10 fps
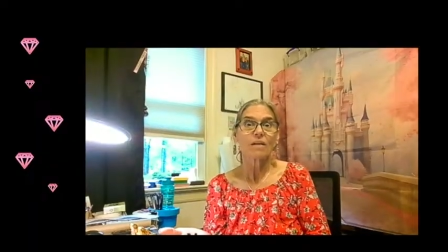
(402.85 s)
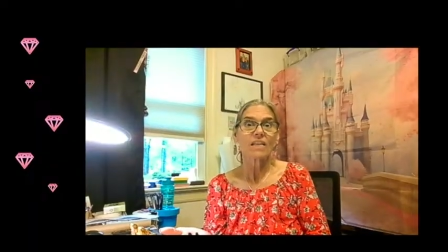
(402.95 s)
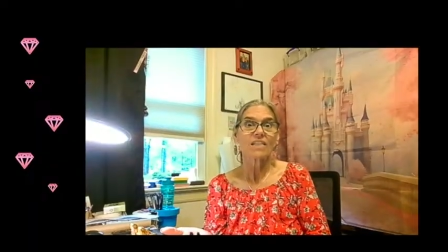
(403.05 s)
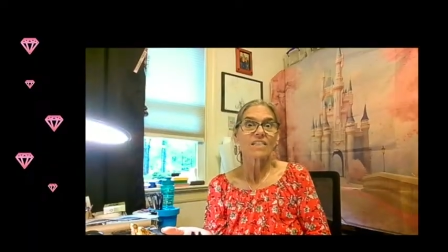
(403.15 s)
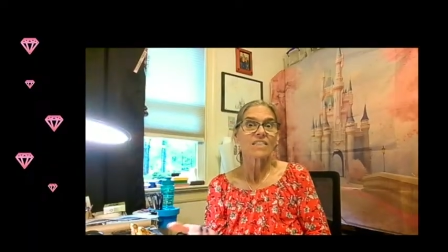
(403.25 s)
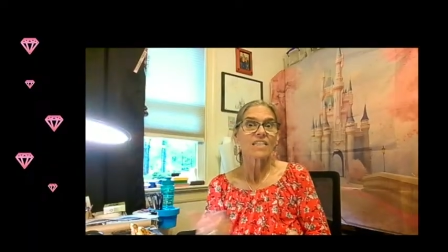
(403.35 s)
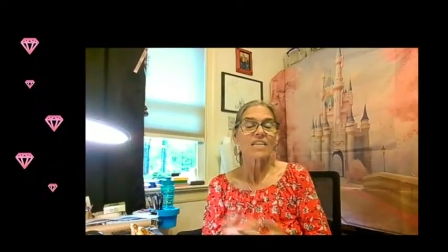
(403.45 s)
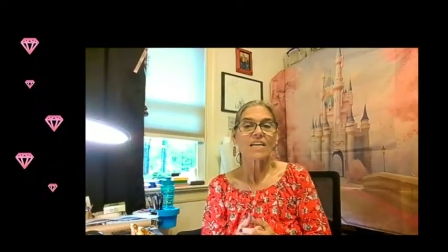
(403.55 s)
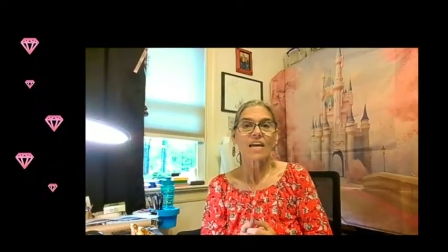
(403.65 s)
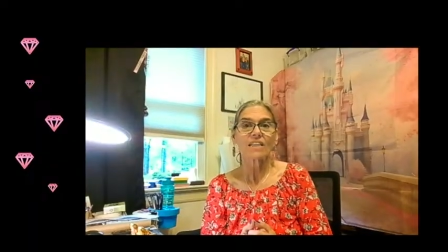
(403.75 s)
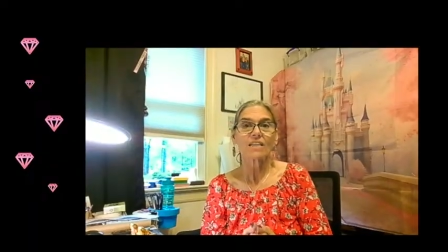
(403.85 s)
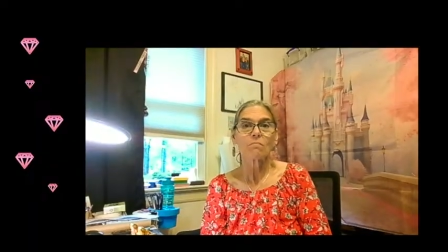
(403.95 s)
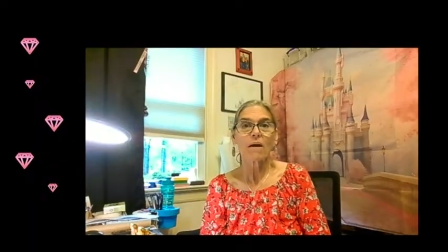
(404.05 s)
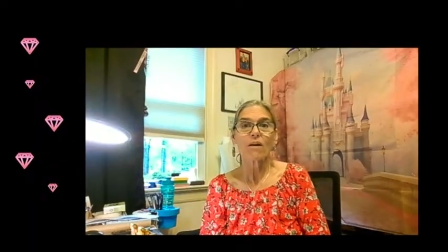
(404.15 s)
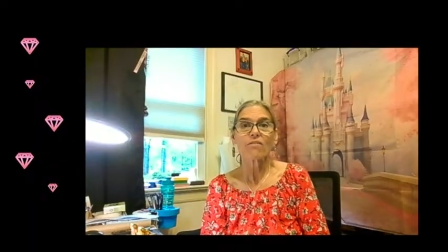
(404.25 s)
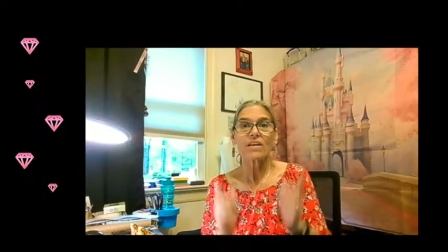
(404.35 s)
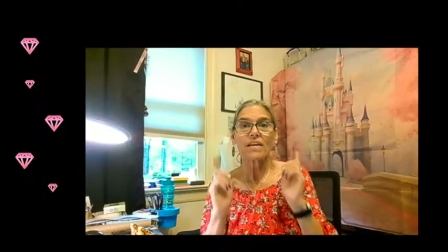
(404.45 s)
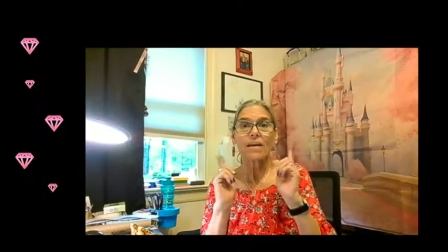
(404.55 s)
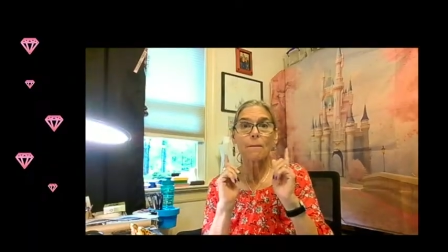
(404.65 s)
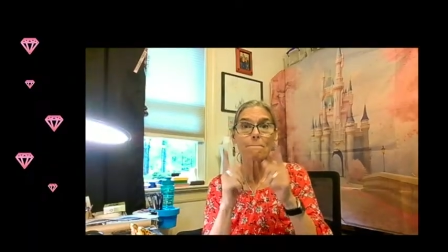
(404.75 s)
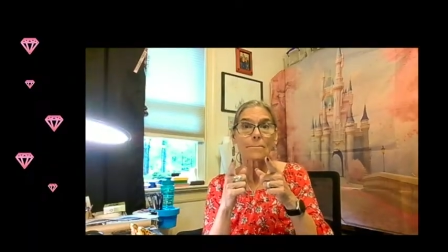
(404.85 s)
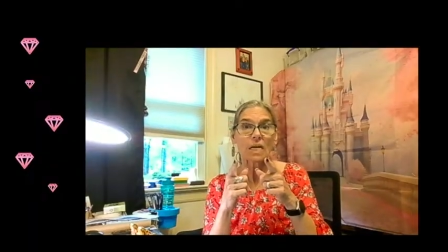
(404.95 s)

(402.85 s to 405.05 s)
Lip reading: because he got a little mouthy and